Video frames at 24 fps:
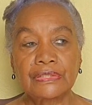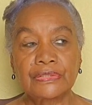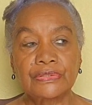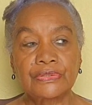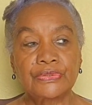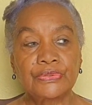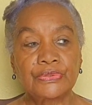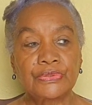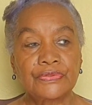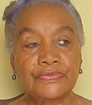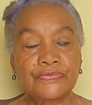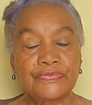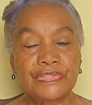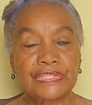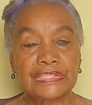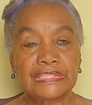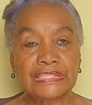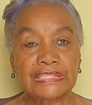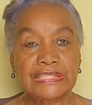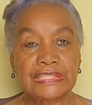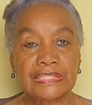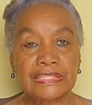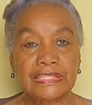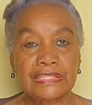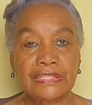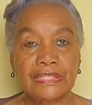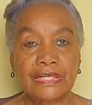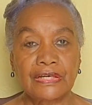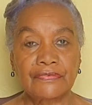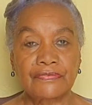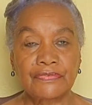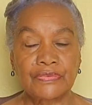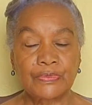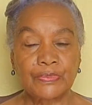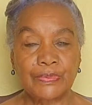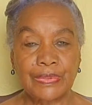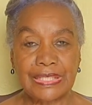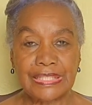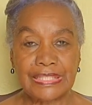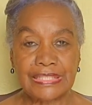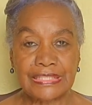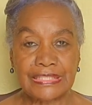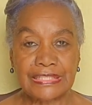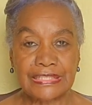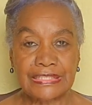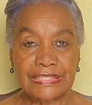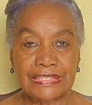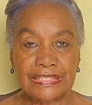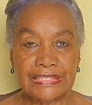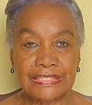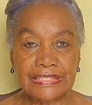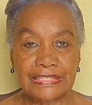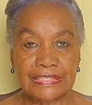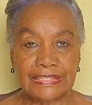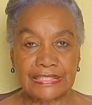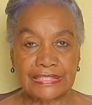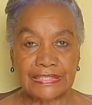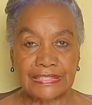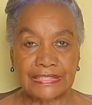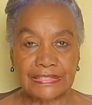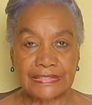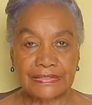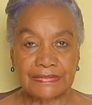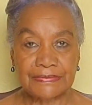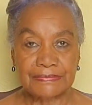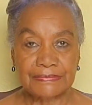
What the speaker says: University of the West Indies.